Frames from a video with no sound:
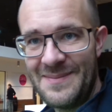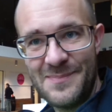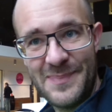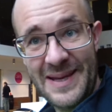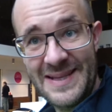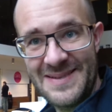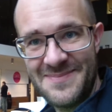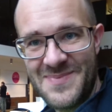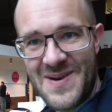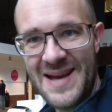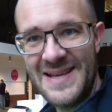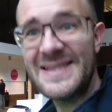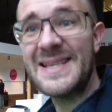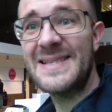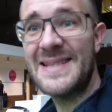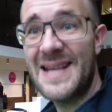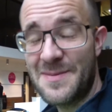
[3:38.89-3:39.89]
big
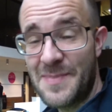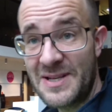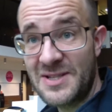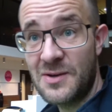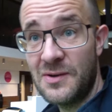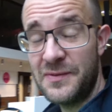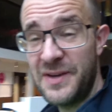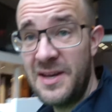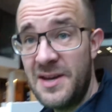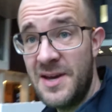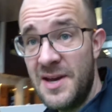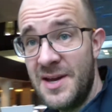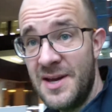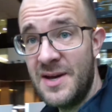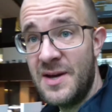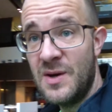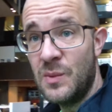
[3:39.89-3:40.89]
surprise, Starbucks coffee,
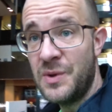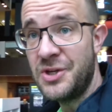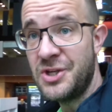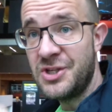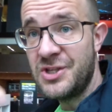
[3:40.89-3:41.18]
which